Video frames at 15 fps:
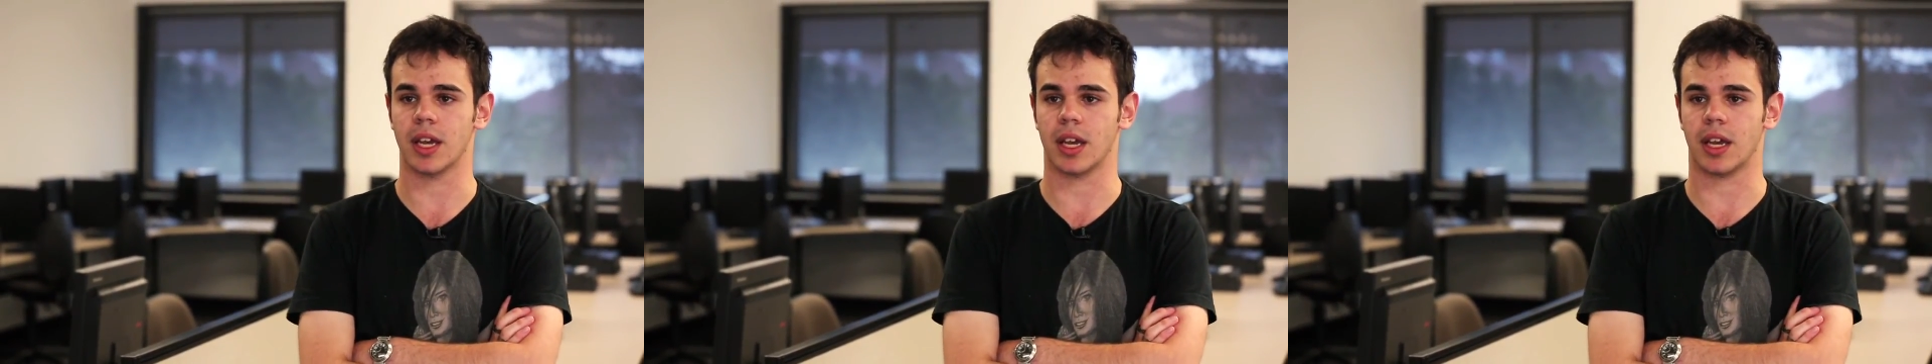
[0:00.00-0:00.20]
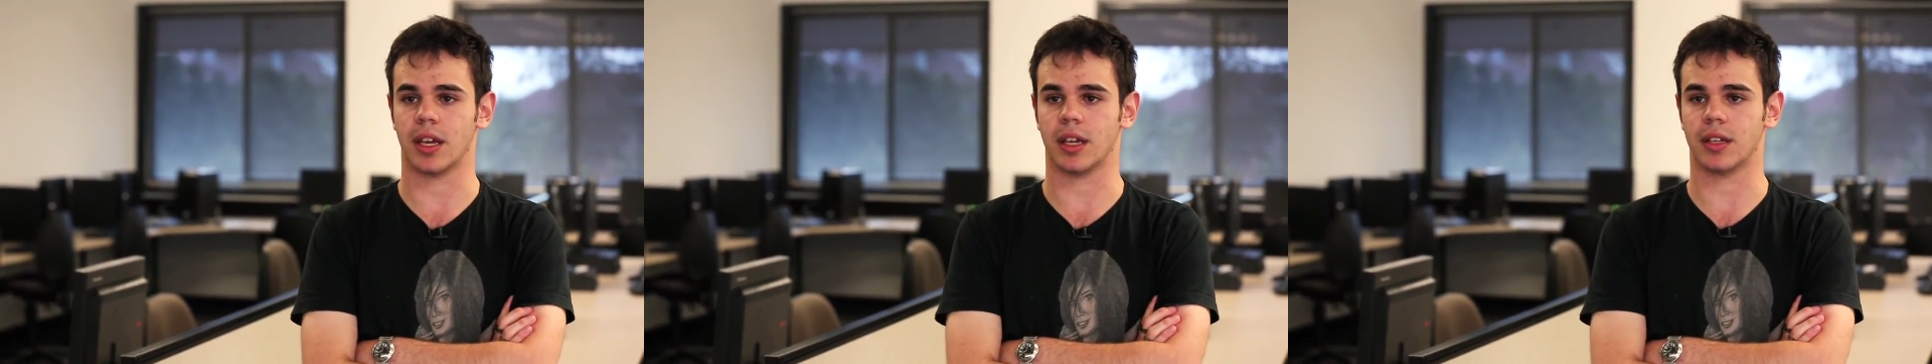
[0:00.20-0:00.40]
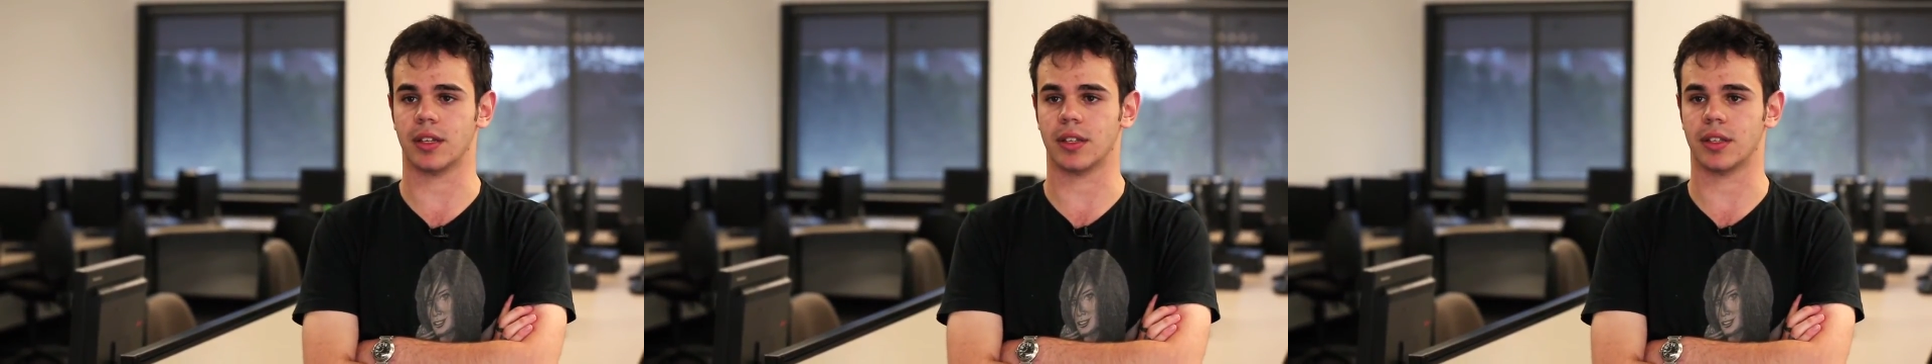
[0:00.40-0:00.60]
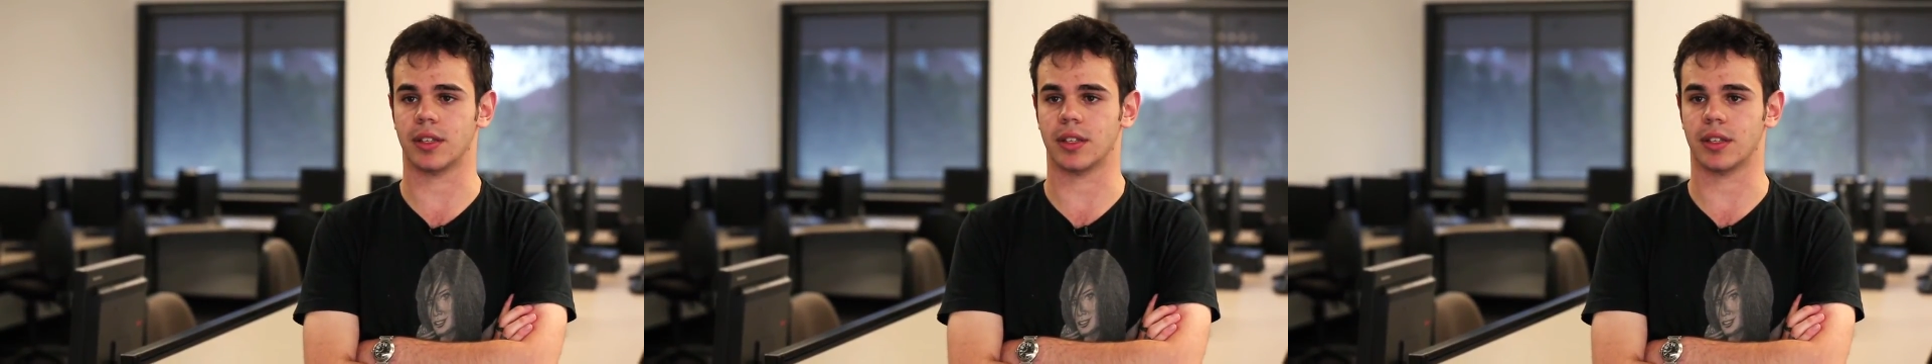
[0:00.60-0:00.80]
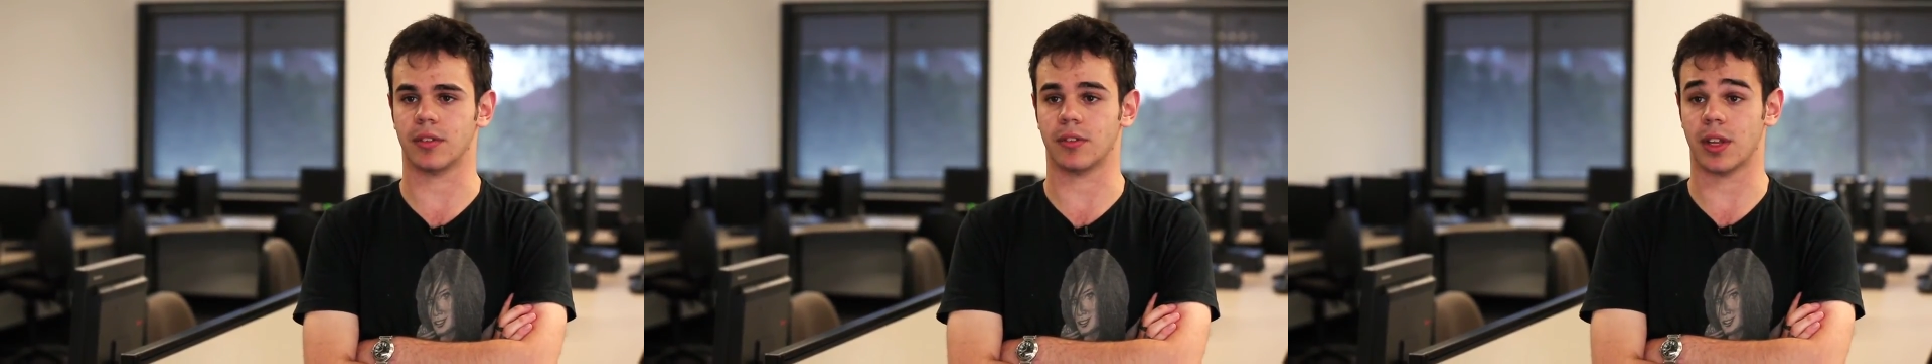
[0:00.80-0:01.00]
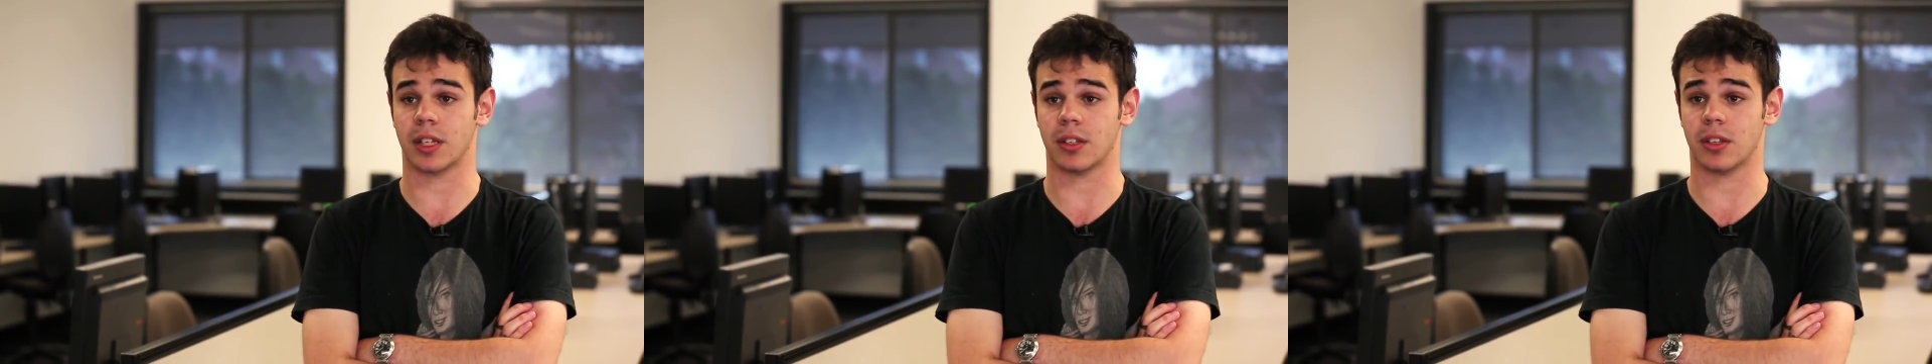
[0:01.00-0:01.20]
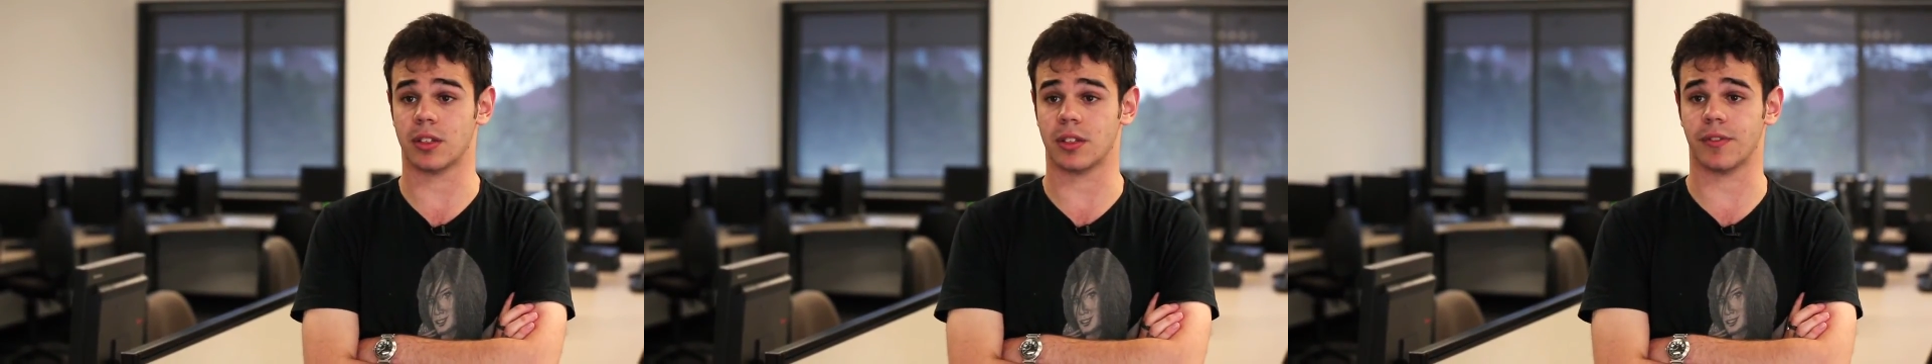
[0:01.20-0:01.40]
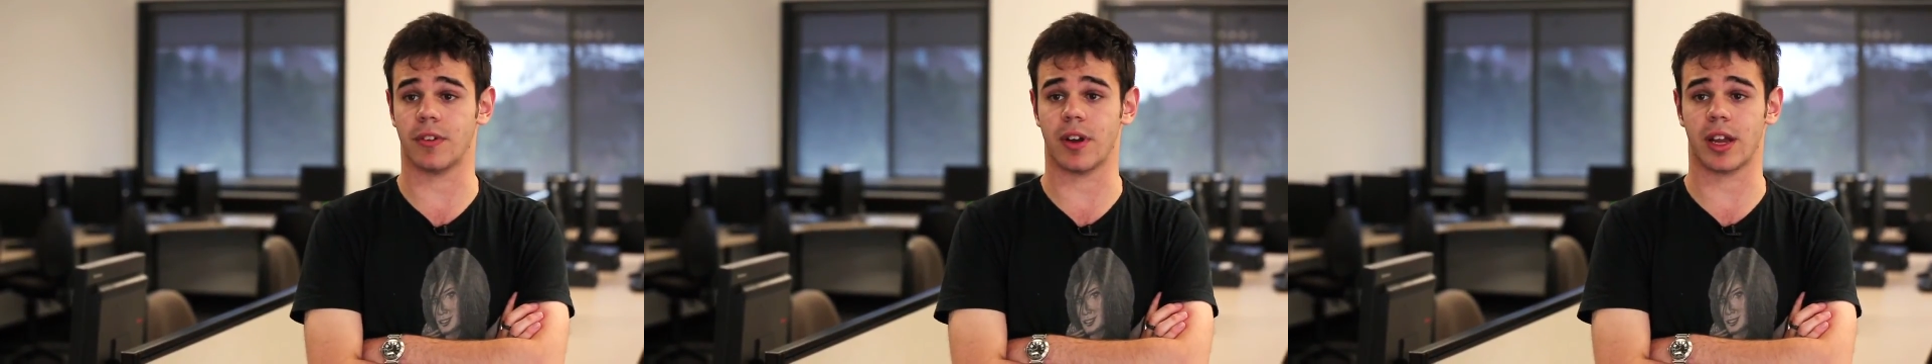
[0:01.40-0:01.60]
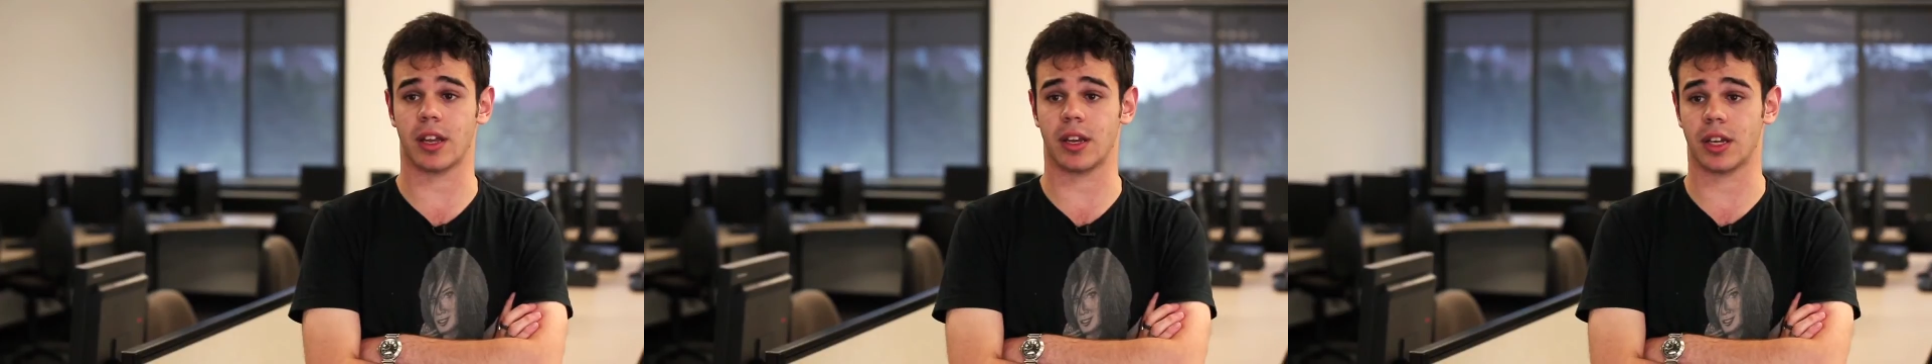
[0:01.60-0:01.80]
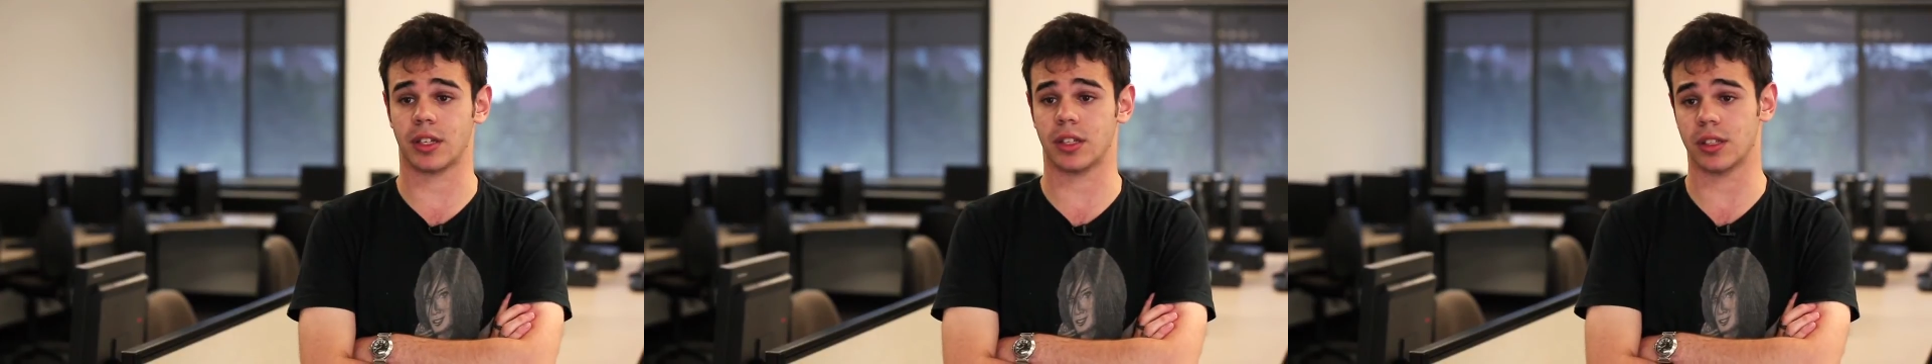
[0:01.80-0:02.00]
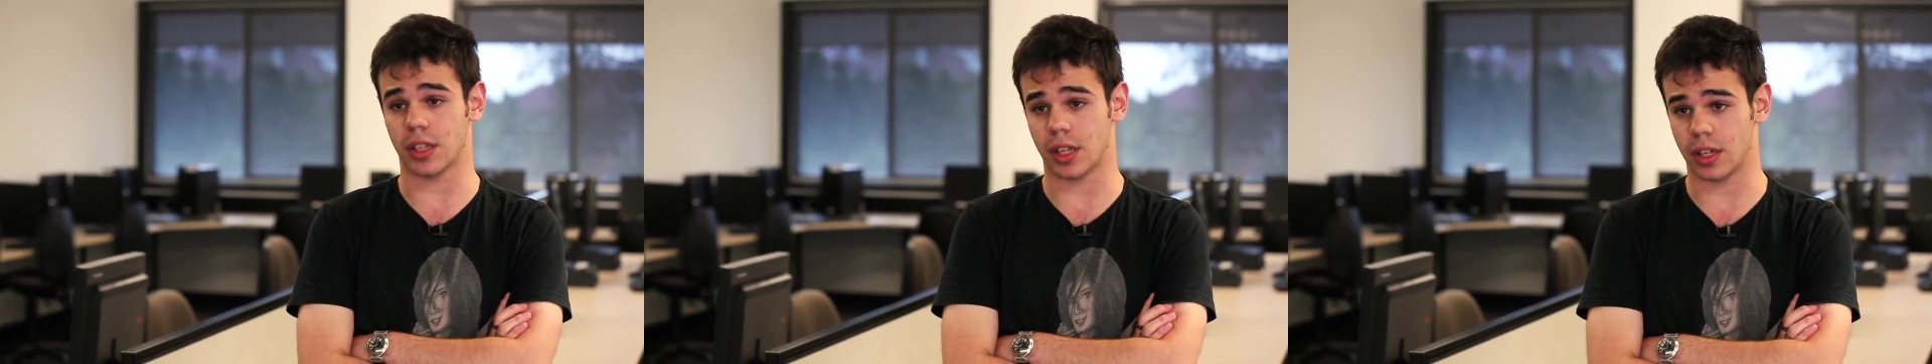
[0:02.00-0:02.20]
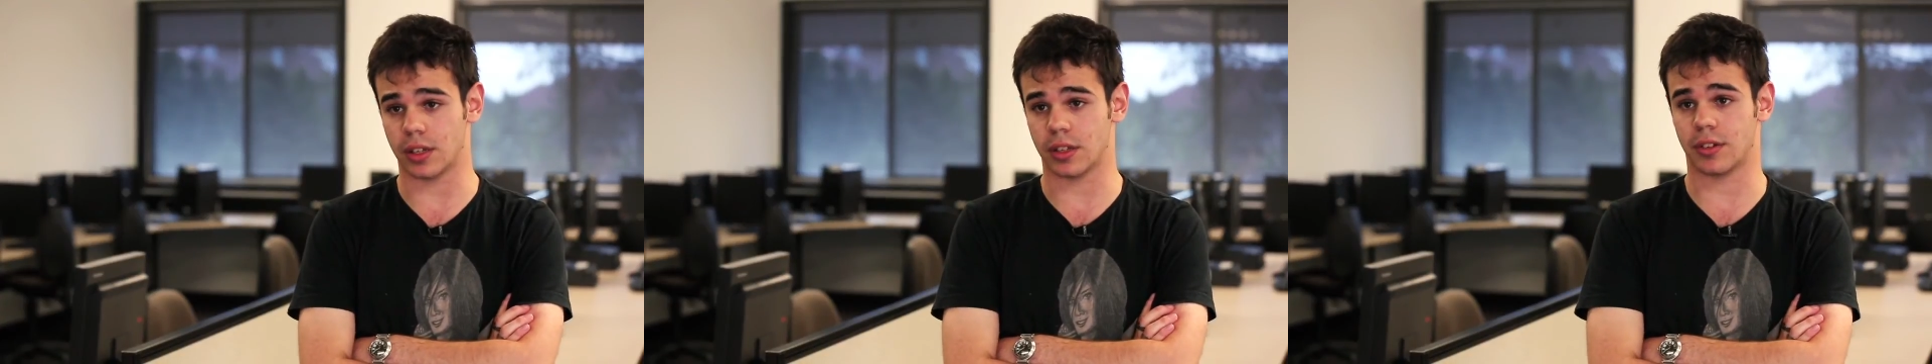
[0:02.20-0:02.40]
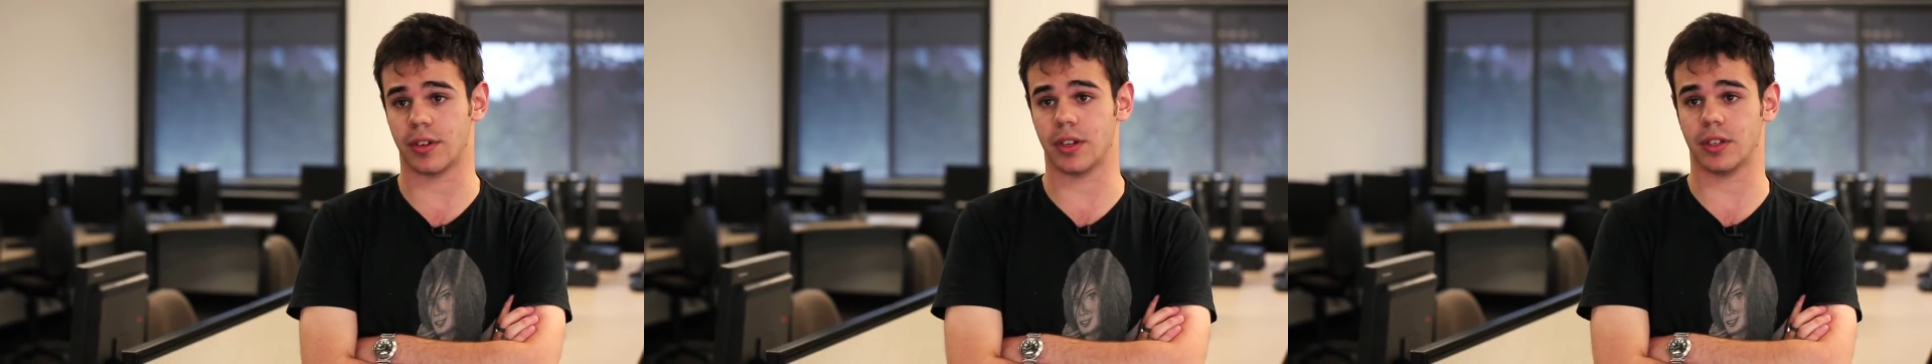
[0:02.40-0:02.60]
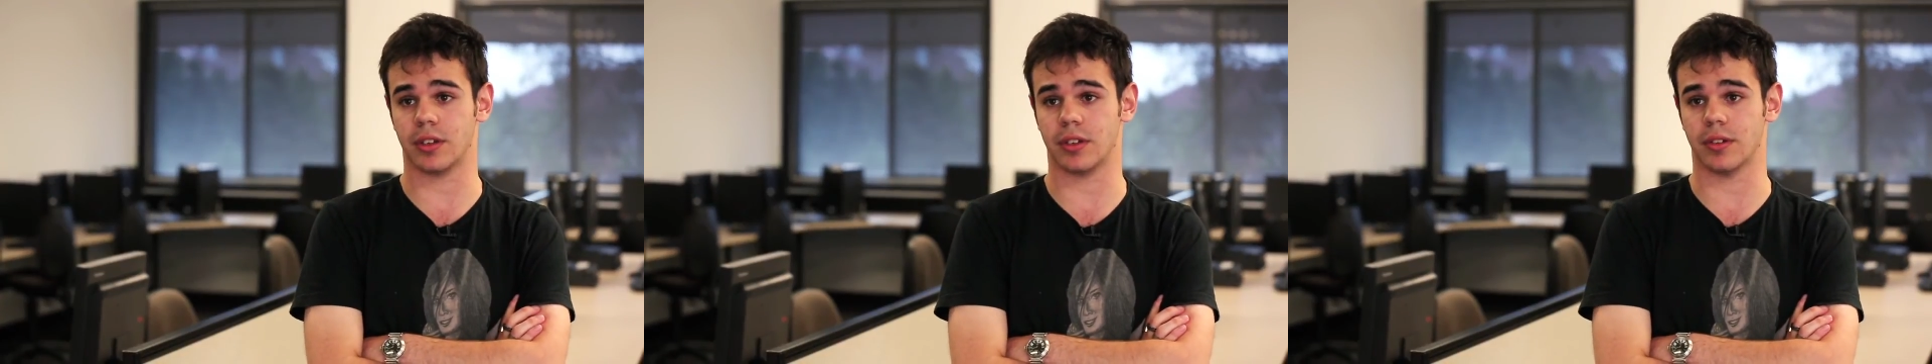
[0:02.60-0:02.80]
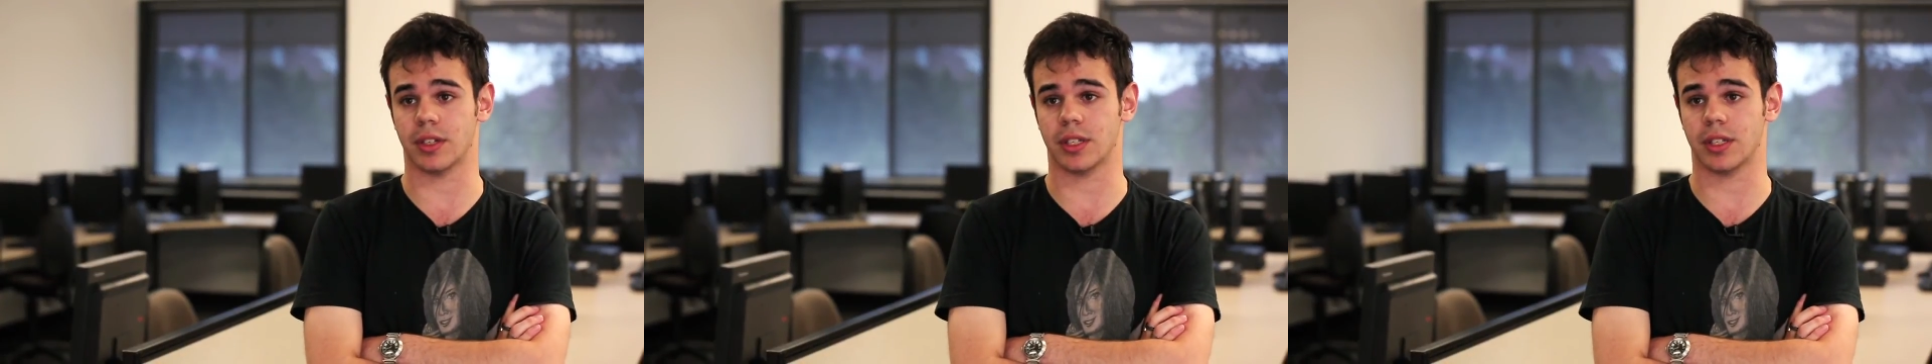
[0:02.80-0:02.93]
and like lots of great connections in the industry too.